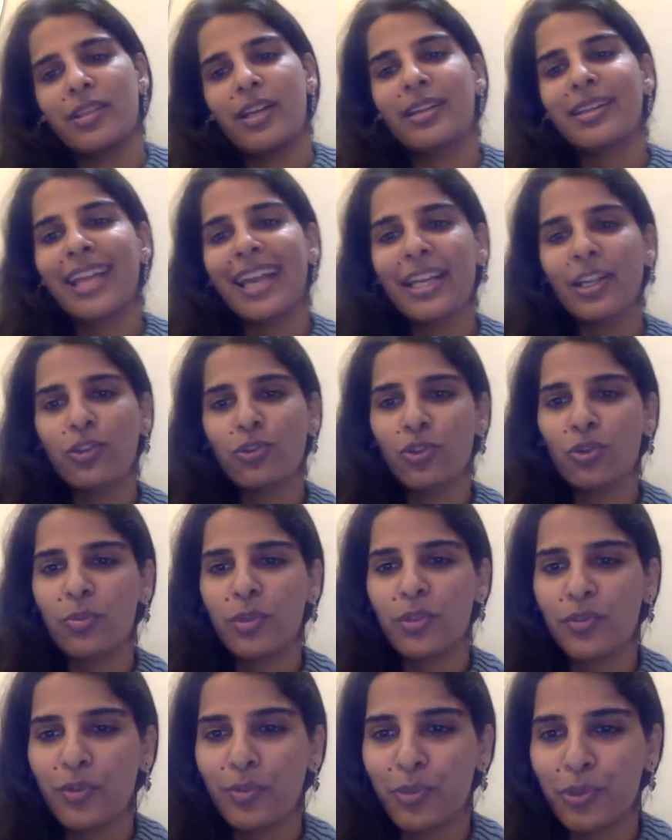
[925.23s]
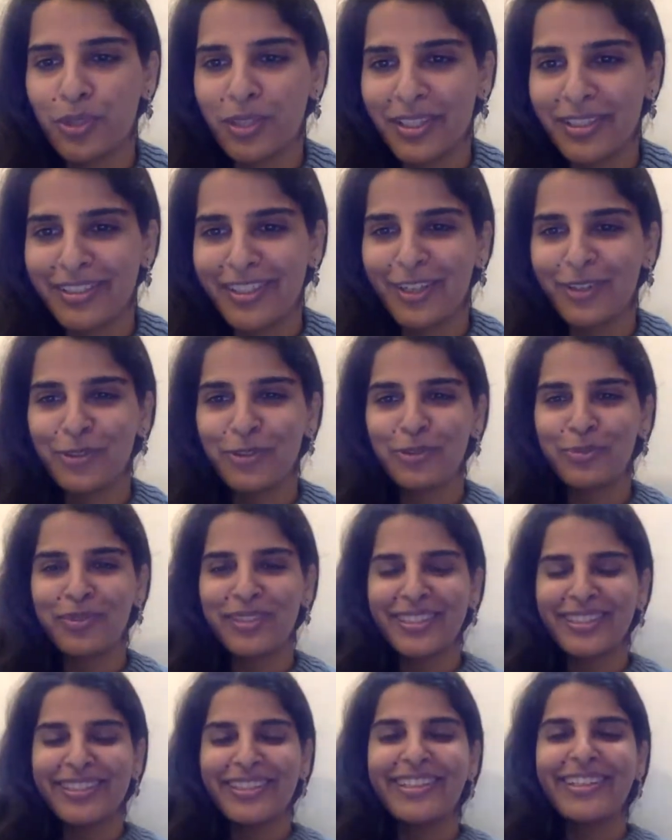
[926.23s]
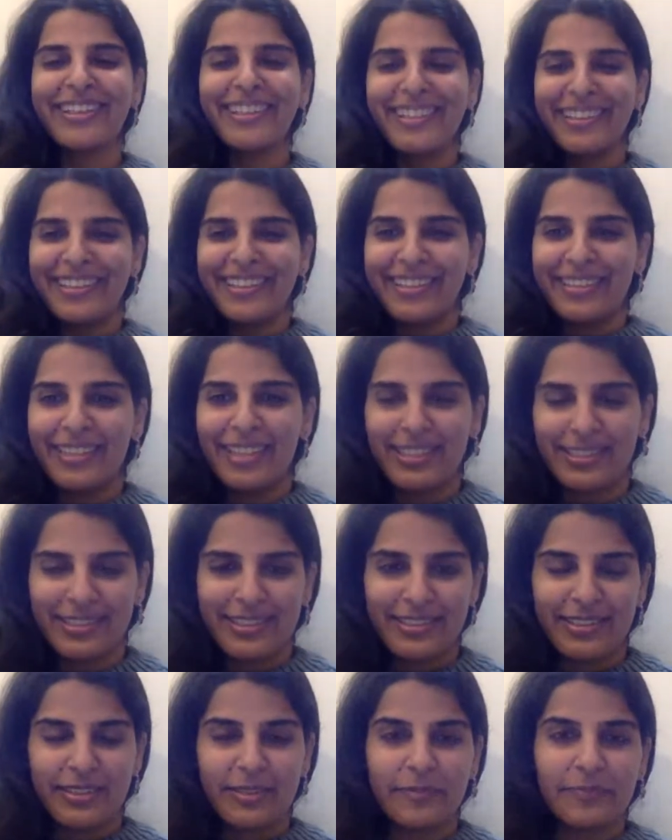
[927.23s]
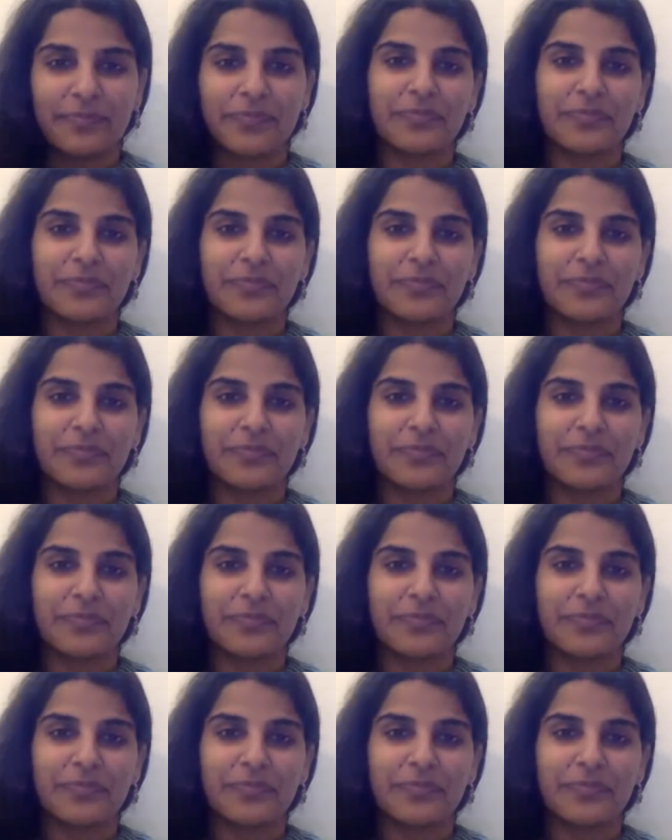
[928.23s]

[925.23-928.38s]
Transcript: Yeah, thank you so much for putting it down on me. Yes.